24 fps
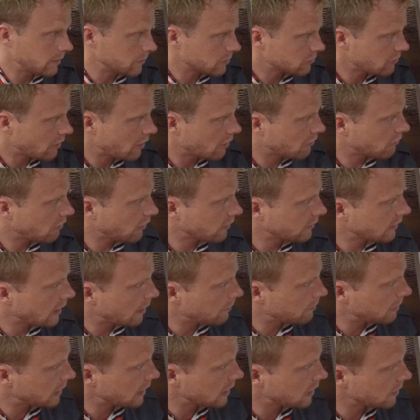straight across that
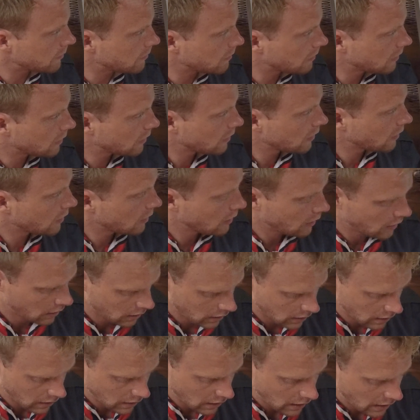beam.
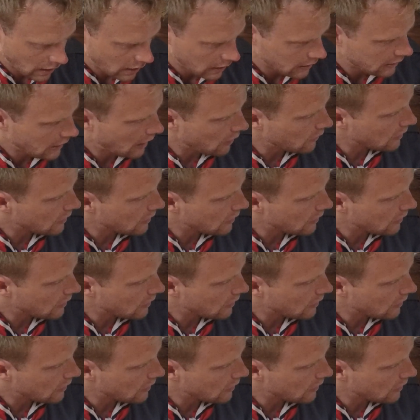Now,